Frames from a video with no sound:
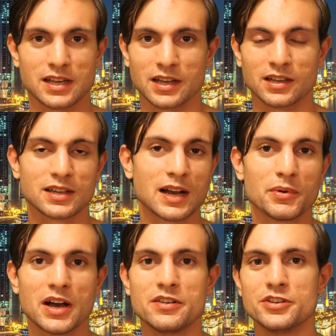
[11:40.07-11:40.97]
like a
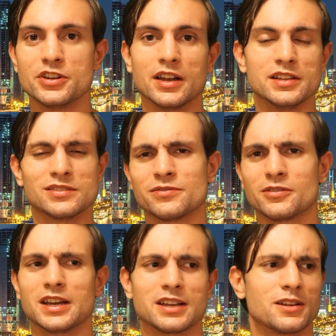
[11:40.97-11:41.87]
couple $100 for
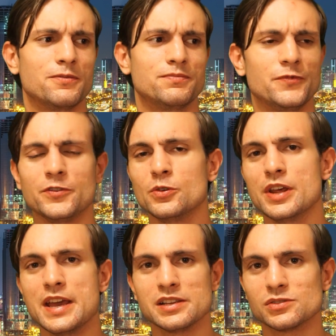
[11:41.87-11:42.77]
like a few
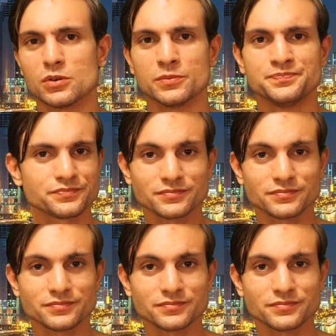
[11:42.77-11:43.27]
days or